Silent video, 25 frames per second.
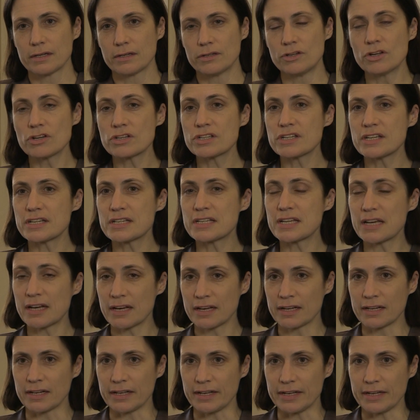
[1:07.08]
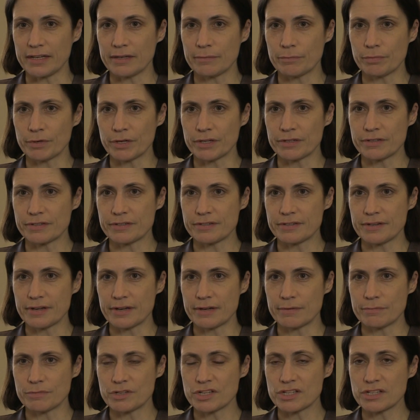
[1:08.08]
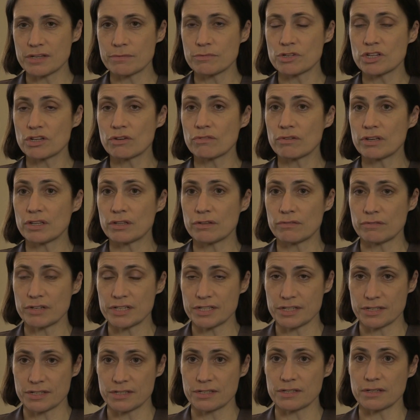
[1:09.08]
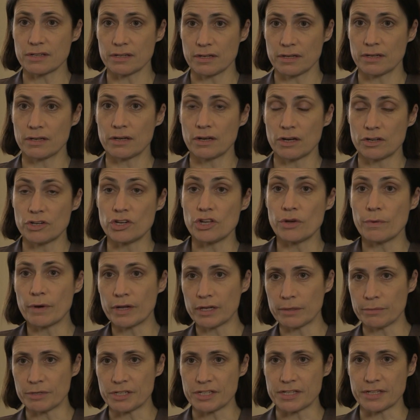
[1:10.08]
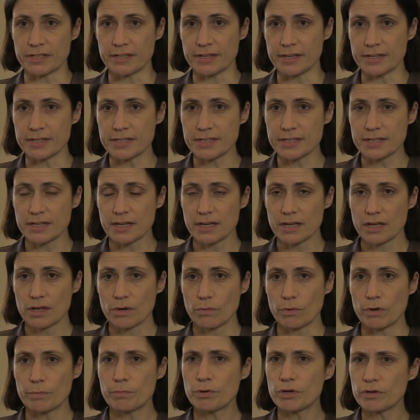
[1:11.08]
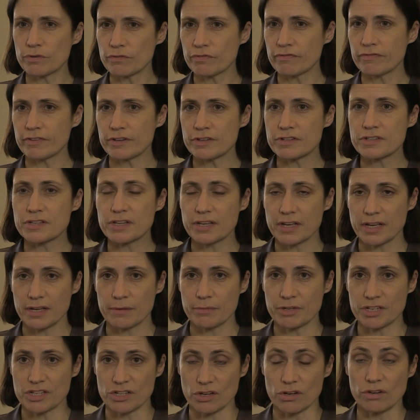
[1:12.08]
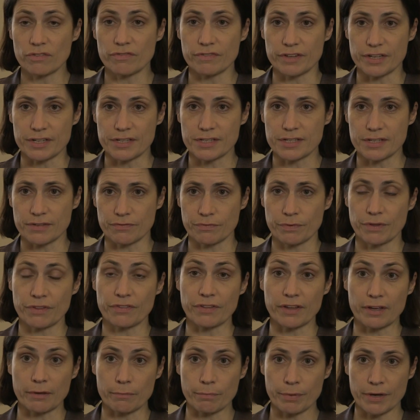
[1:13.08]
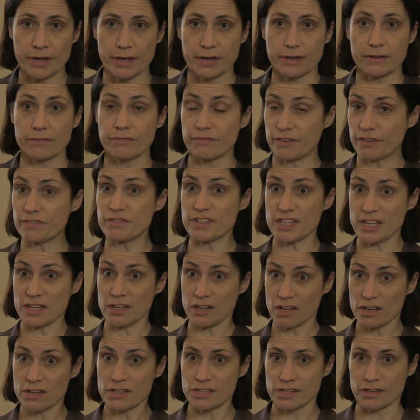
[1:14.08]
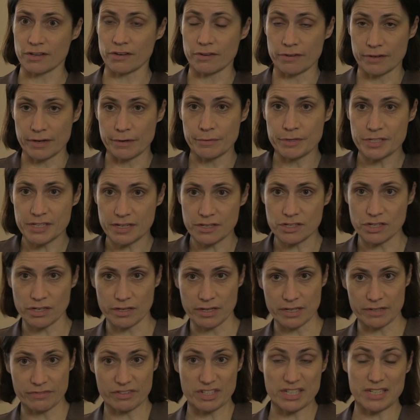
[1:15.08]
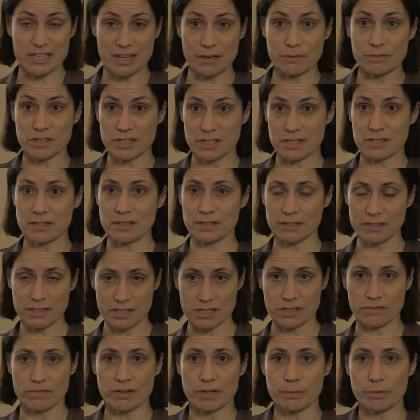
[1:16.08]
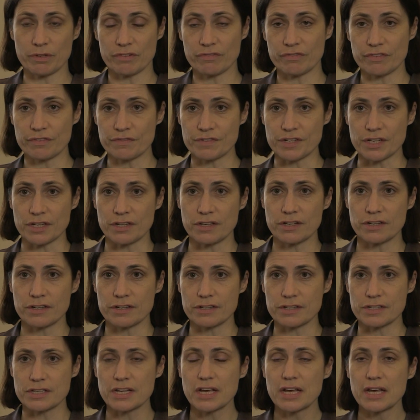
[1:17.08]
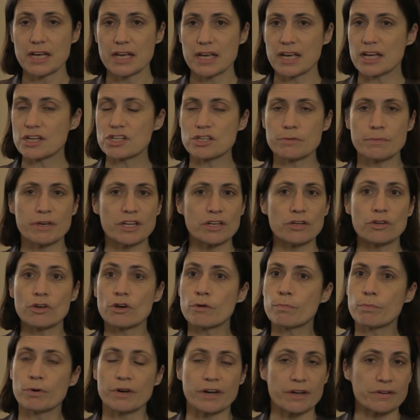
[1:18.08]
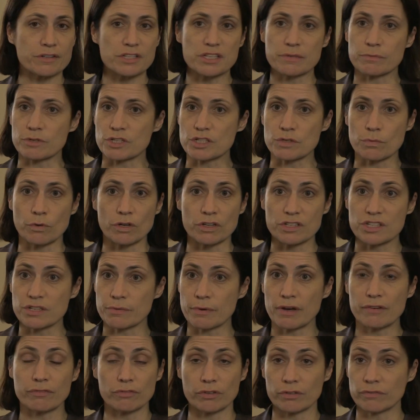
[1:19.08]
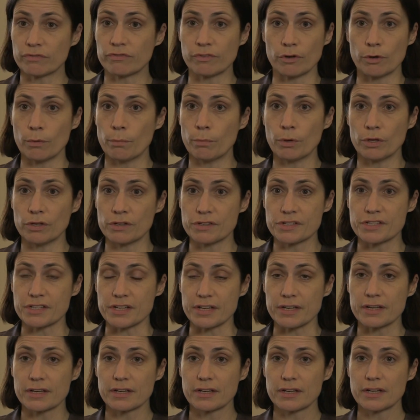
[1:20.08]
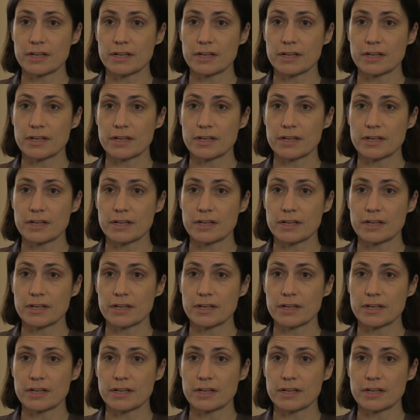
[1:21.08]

Not entirely, but to some degree there is a new element to this. When Putin first came into office, if we think back 15 years ago, now it's actually kind of astounding to think this has really been 15 years, he actually made no pronouncements whatsoever on foreign policy.